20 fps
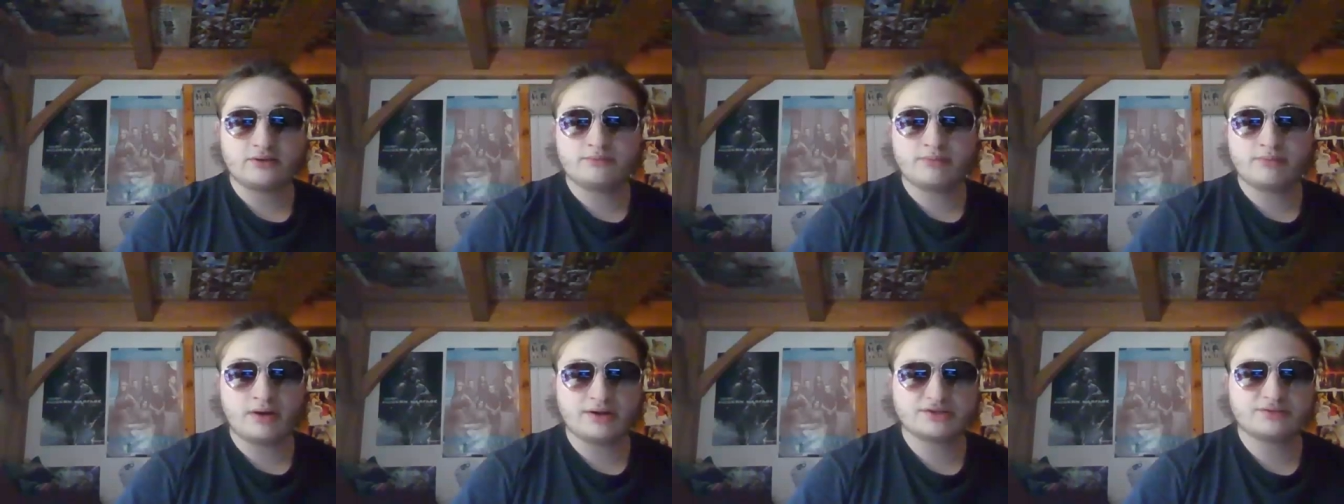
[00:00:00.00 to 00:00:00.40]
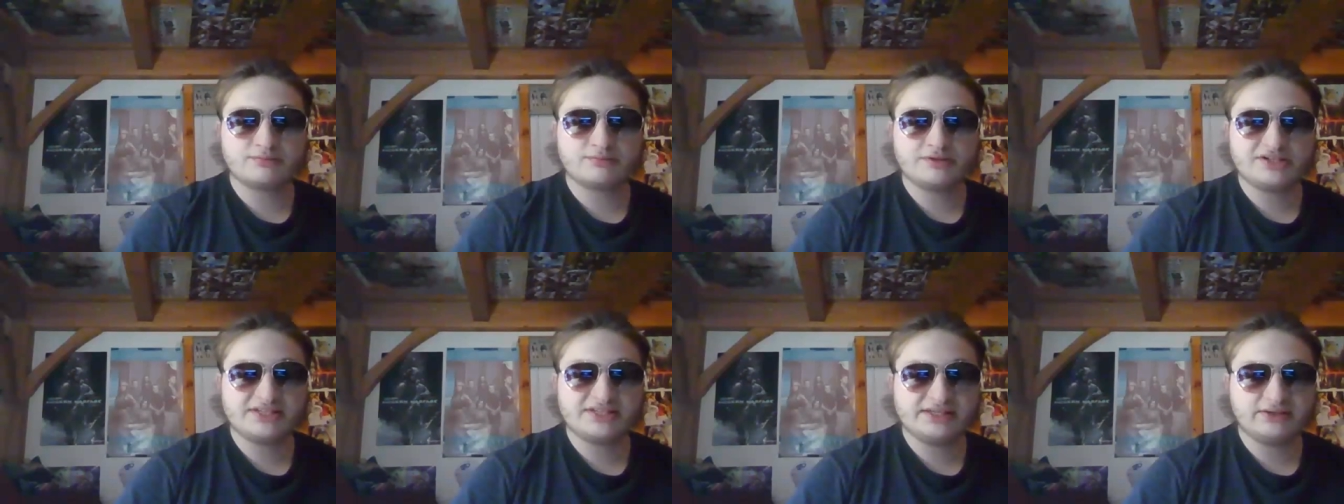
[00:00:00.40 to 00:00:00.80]
they could
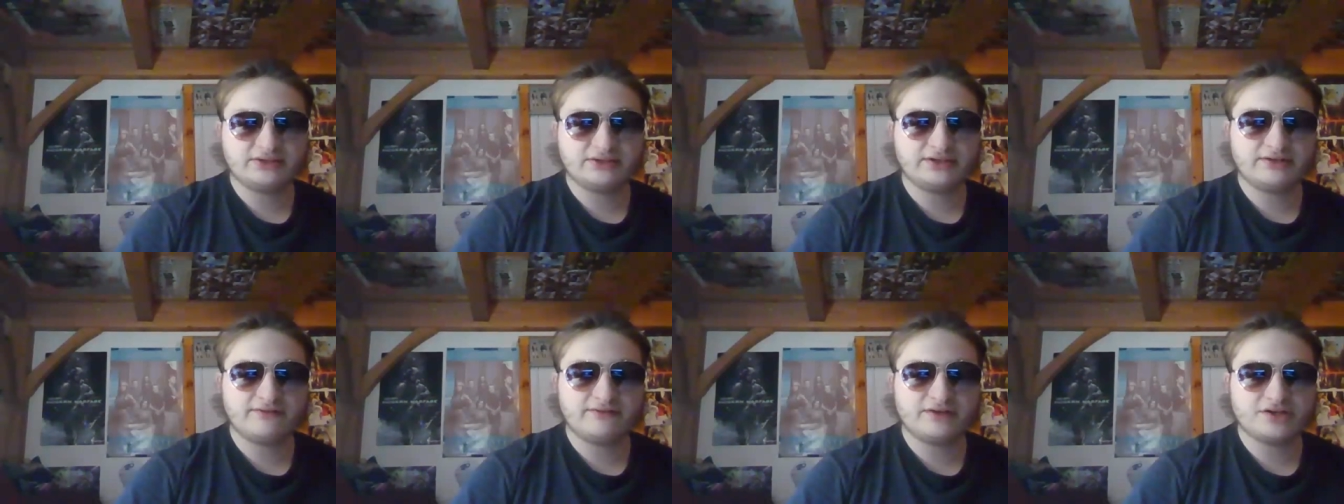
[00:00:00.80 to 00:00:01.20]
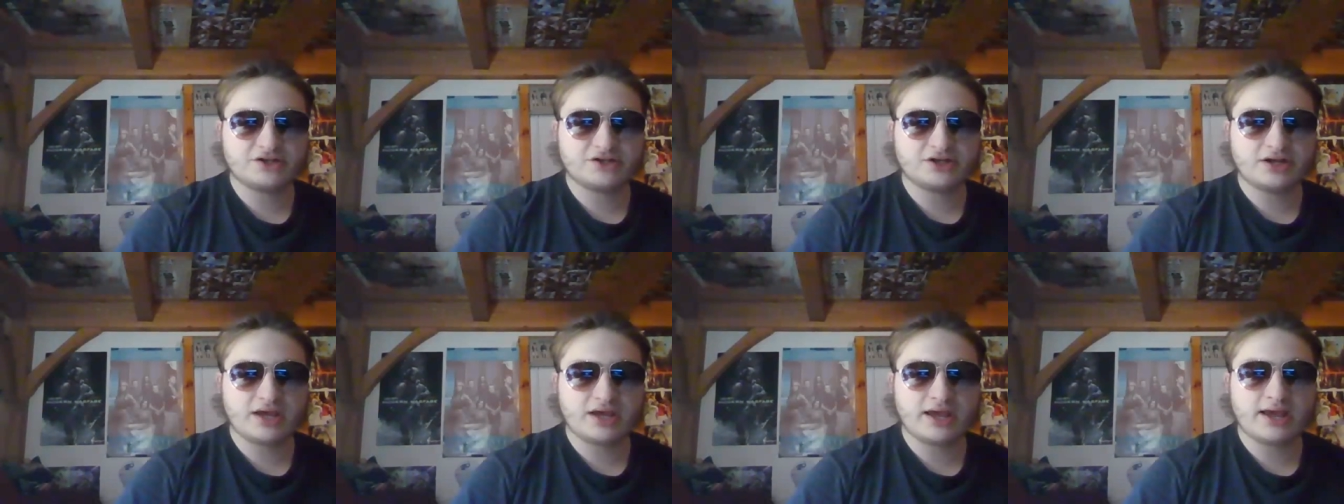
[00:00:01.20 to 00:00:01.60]
possibly steal the
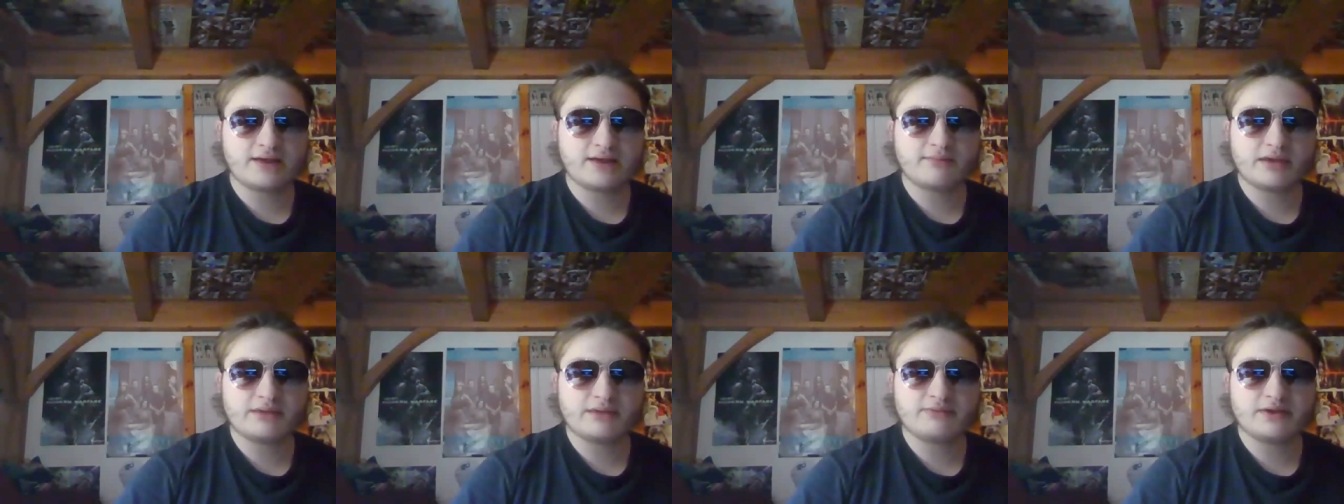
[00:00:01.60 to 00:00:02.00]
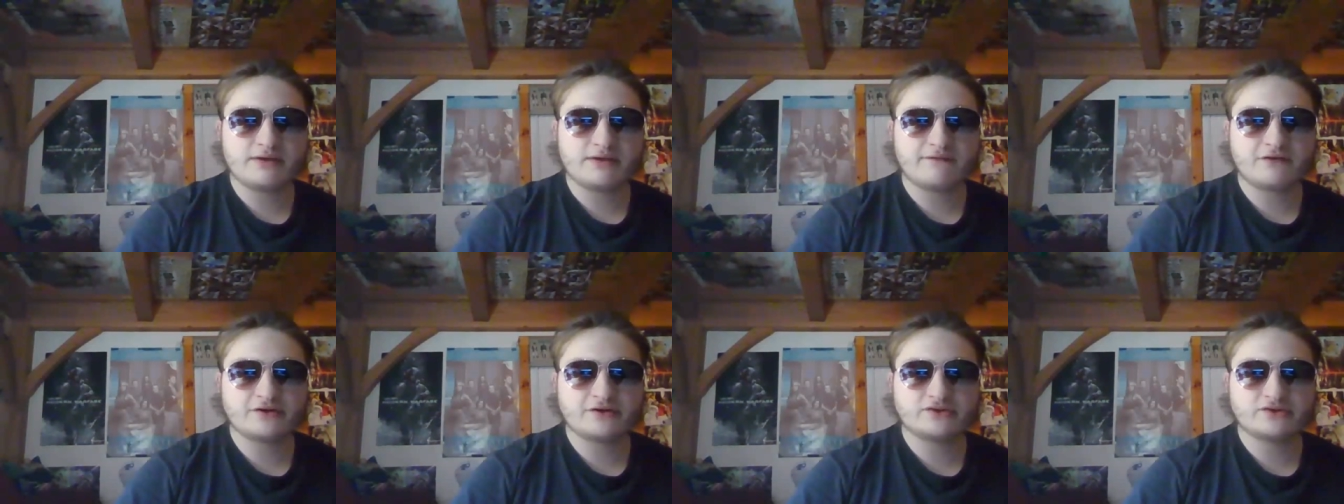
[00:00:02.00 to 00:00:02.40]
division and
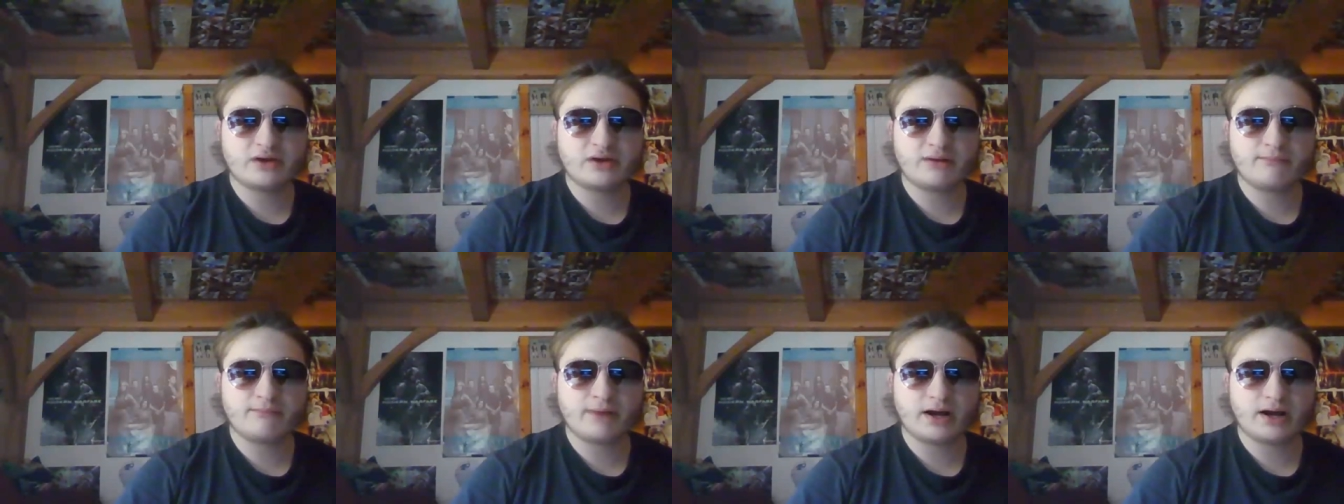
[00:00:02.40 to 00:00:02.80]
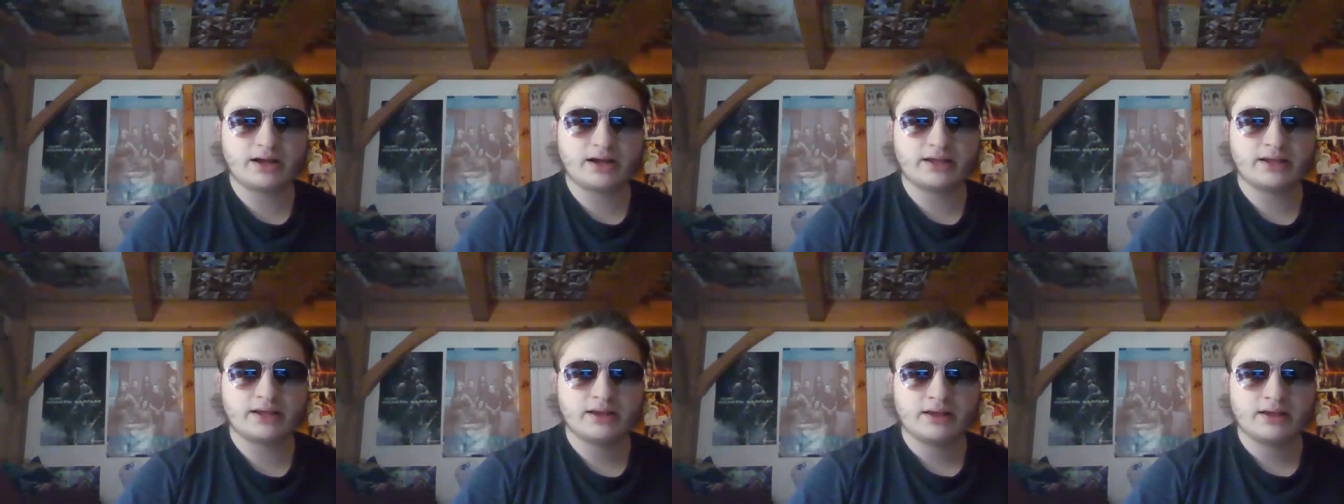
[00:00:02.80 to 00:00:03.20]
maybe a first round
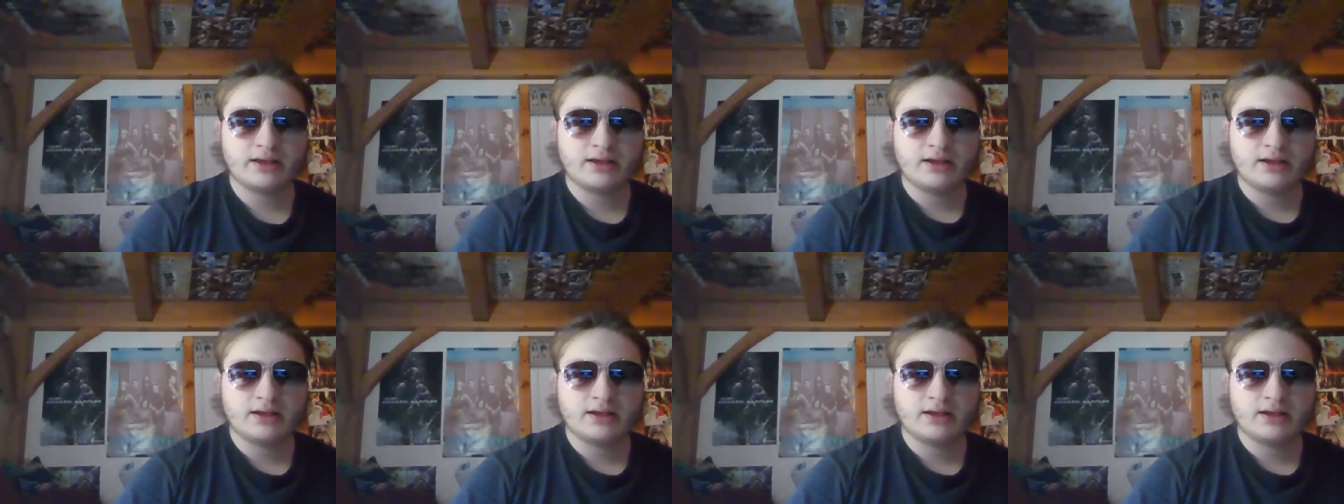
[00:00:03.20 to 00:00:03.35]
bye